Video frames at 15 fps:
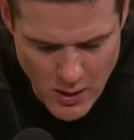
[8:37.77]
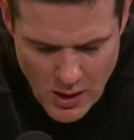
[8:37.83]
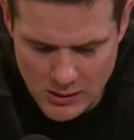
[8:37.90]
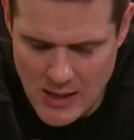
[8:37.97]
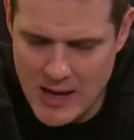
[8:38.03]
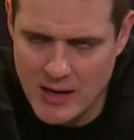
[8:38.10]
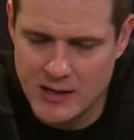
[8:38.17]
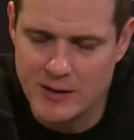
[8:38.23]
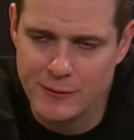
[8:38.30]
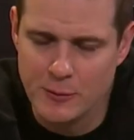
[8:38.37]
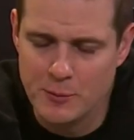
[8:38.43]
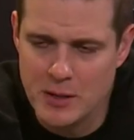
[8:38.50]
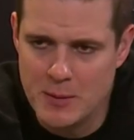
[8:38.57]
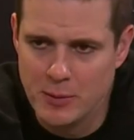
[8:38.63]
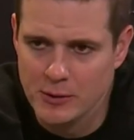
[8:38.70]
a lot of
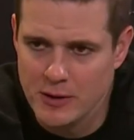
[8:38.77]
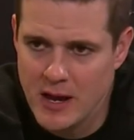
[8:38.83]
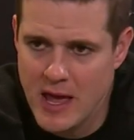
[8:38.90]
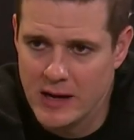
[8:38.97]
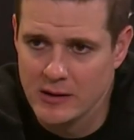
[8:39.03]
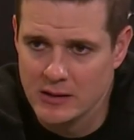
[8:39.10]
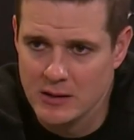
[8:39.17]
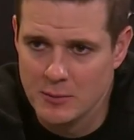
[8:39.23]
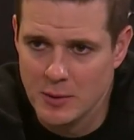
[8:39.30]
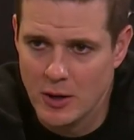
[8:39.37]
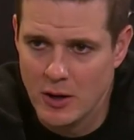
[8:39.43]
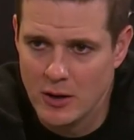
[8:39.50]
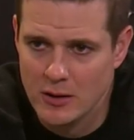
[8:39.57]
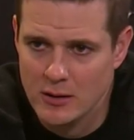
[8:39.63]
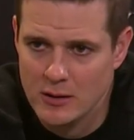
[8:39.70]
different people are handling the
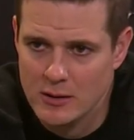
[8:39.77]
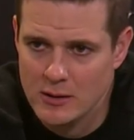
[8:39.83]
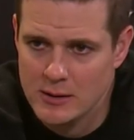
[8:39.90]
ball.